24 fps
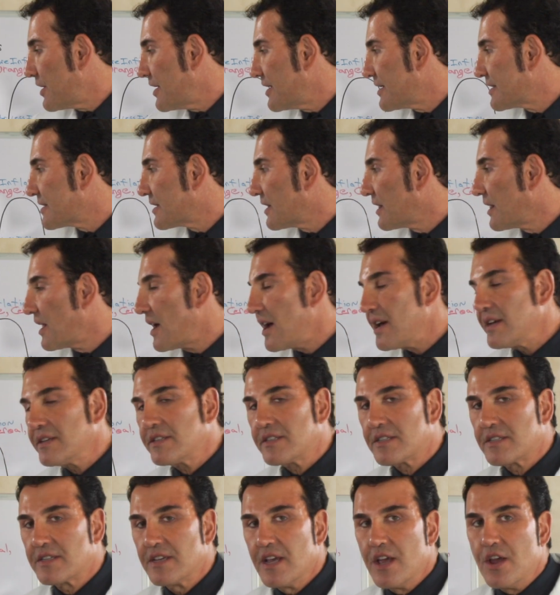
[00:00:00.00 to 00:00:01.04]
is
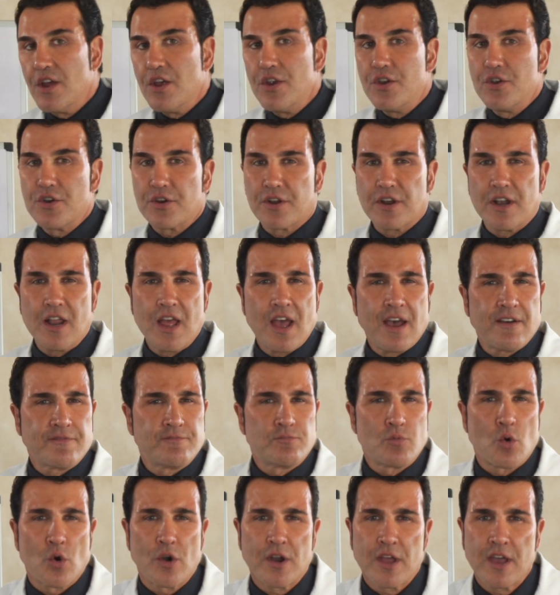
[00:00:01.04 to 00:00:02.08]
less. You're going to have
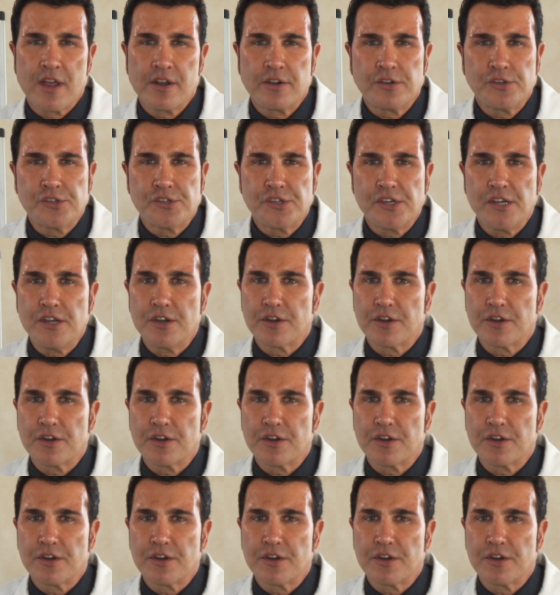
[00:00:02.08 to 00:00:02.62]
more energy.